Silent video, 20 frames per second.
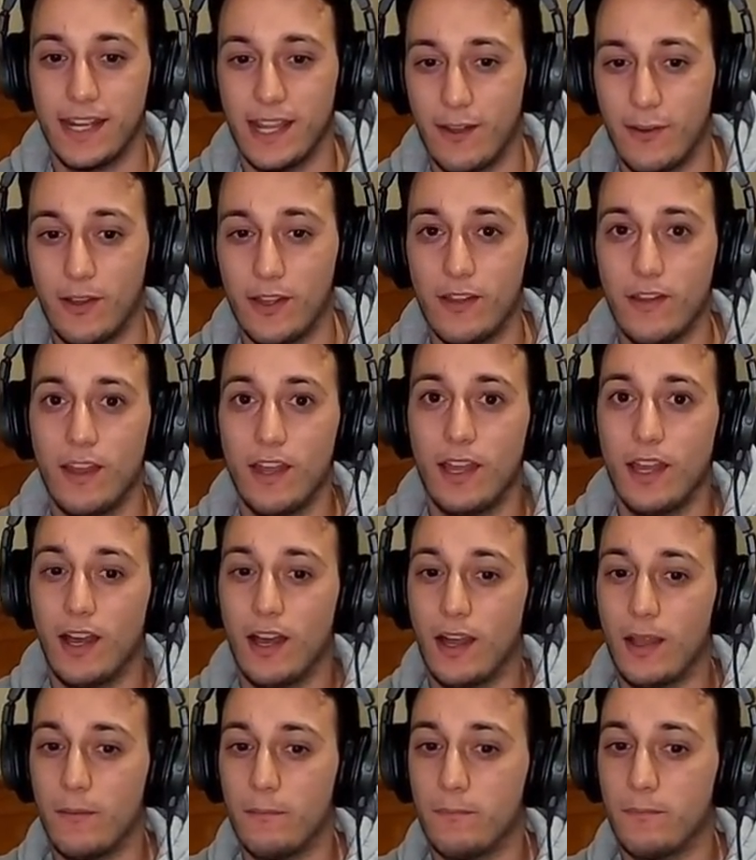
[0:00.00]
Now,
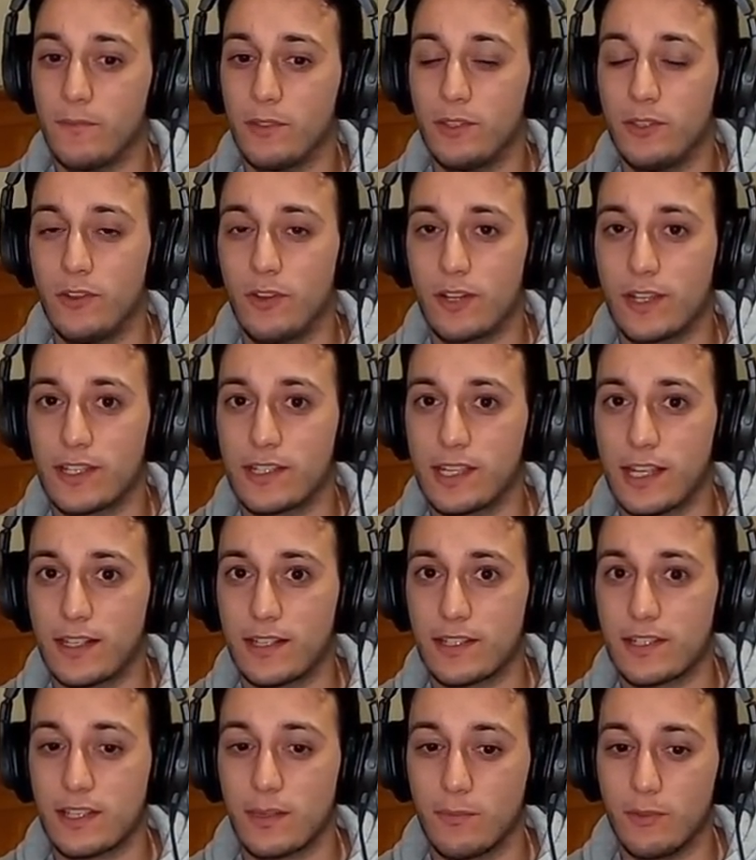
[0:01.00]
I'm not
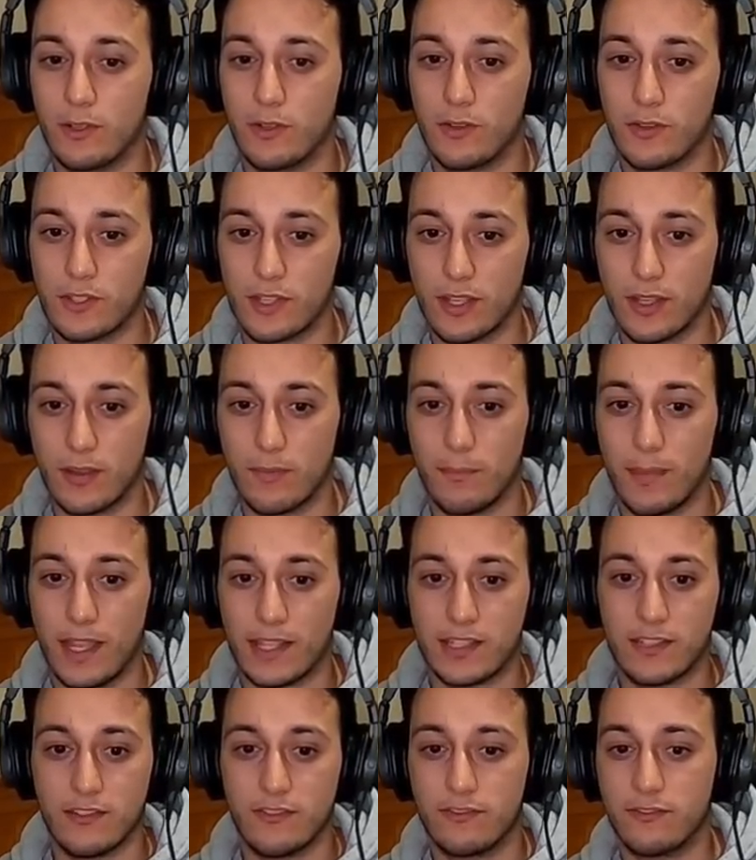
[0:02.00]
exactly someone who's a
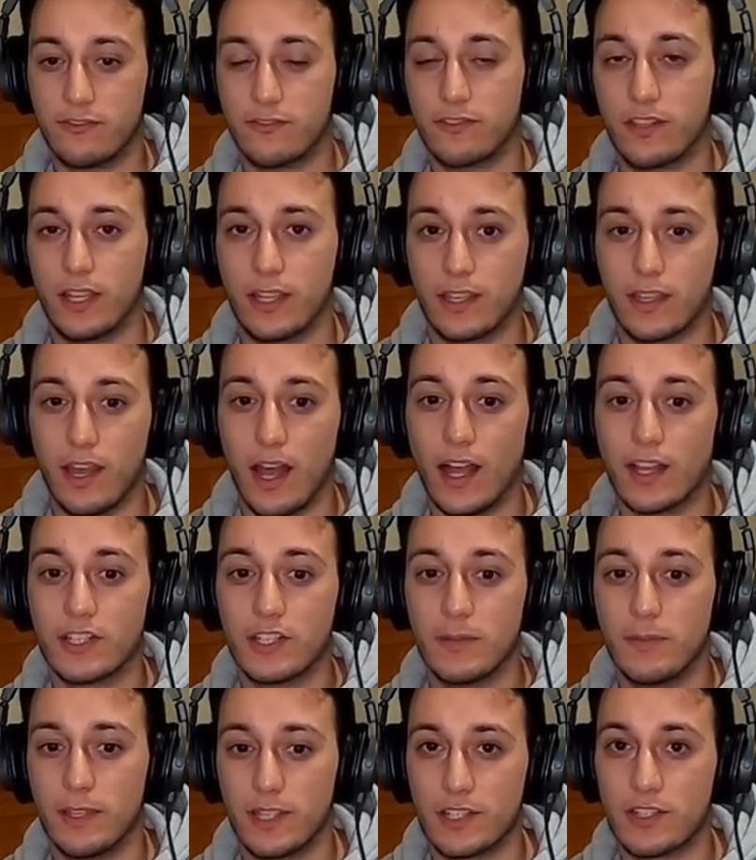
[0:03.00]
massive like R
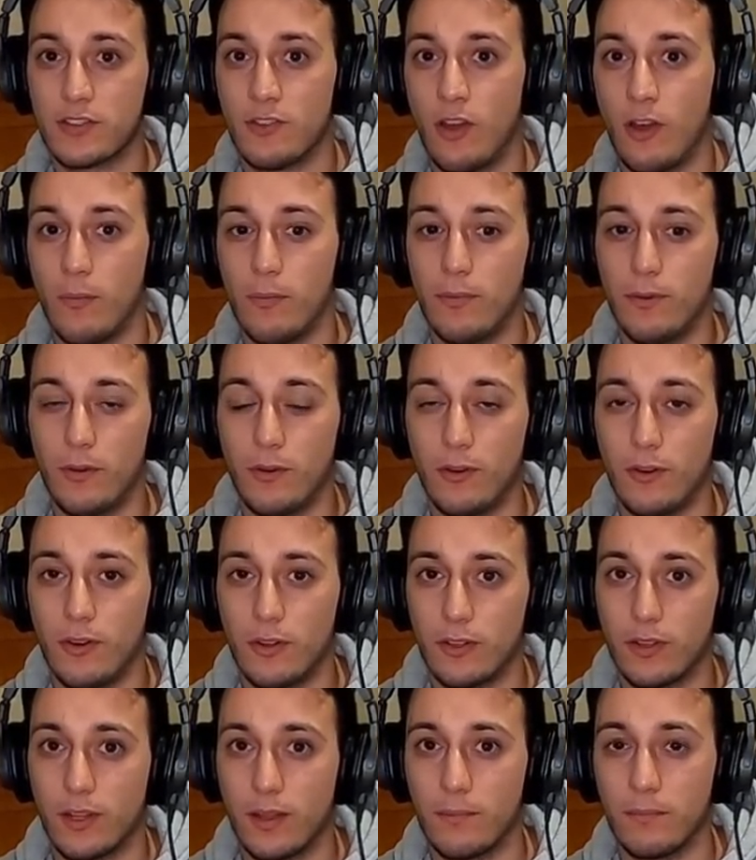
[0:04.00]
G B snob,
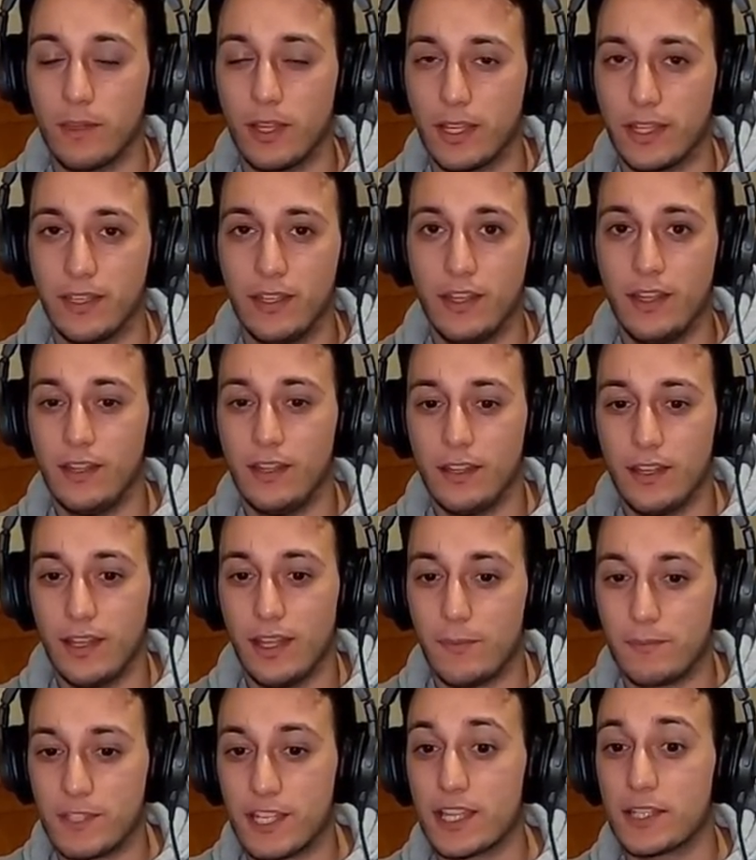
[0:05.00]
or I'm like
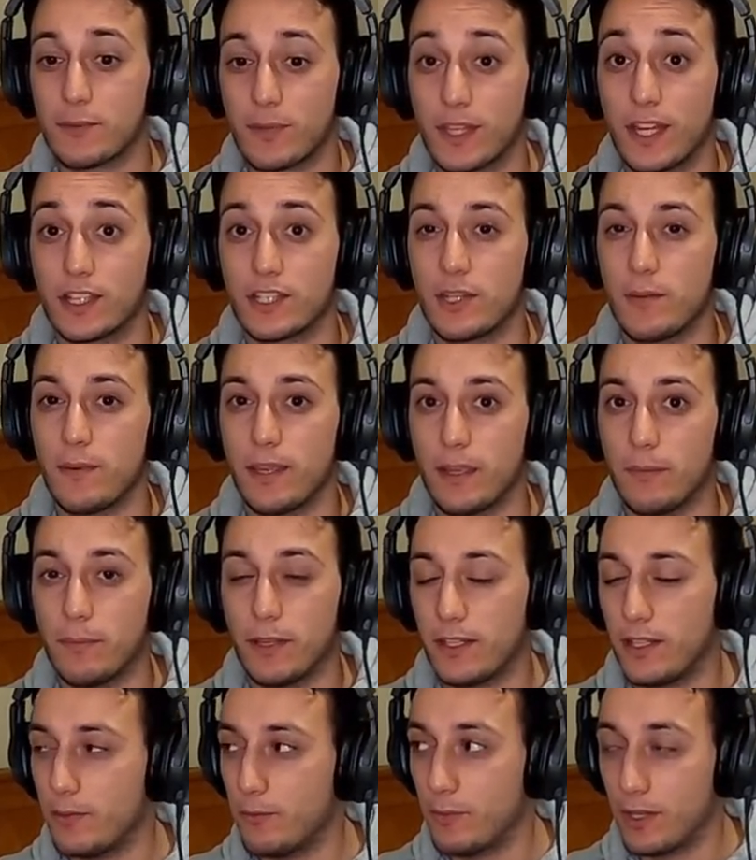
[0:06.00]
obsessed with R G B,
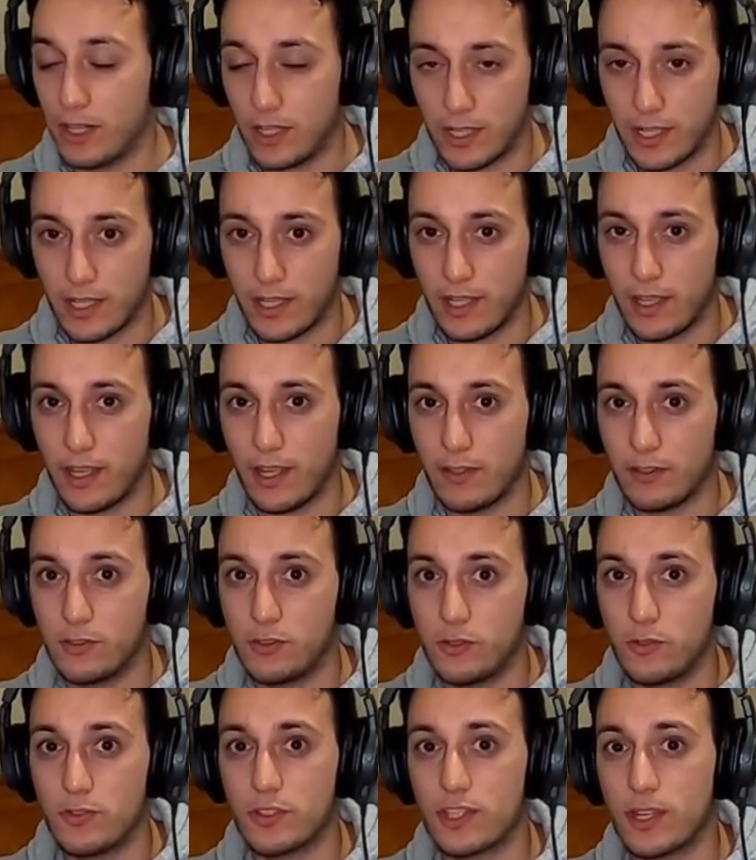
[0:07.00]
but when I
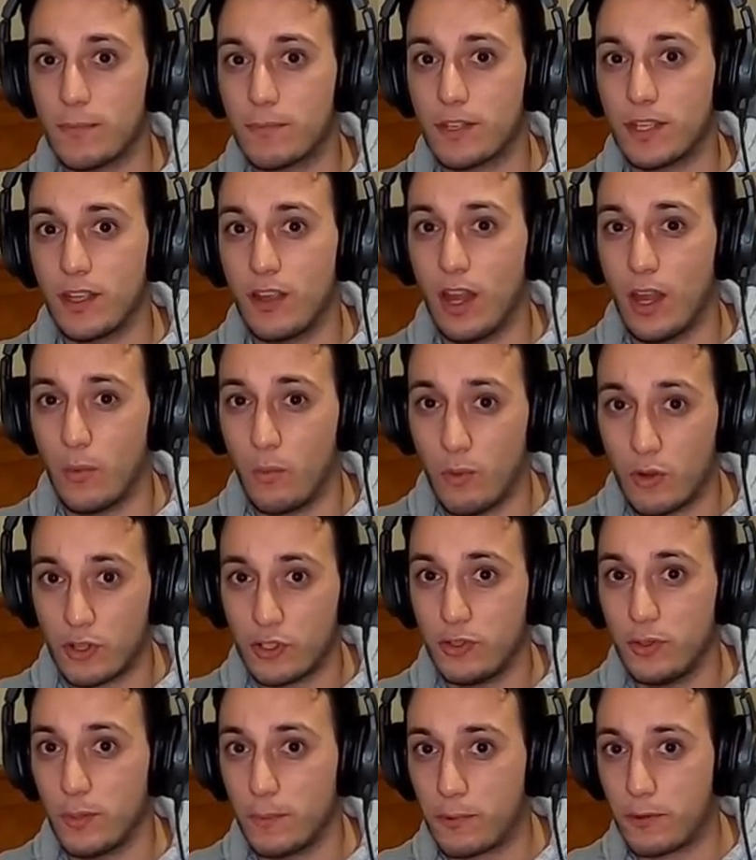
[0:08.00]
do something, I want to
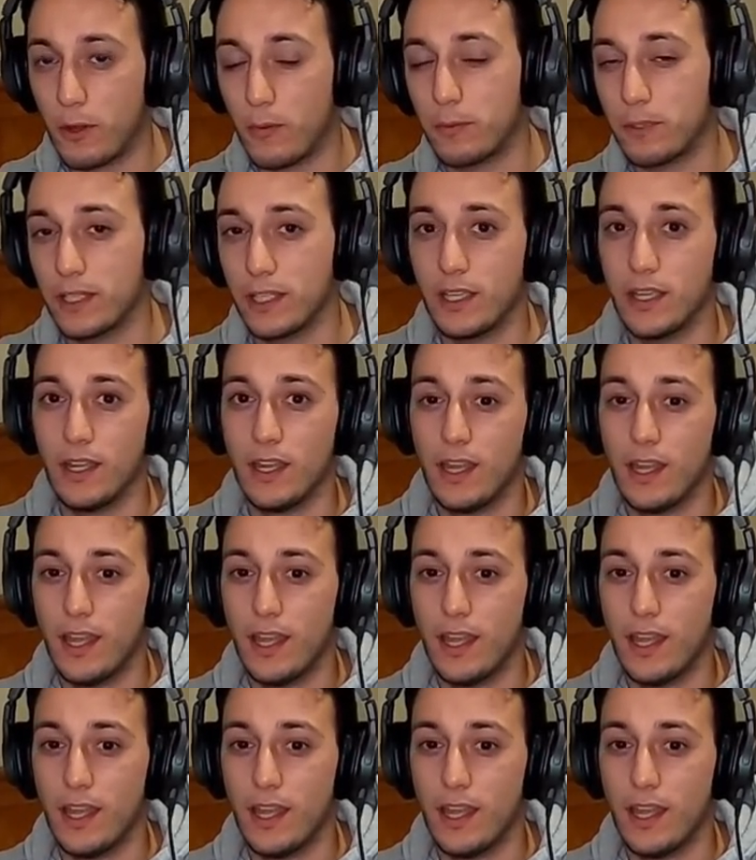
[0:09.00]
do it properly,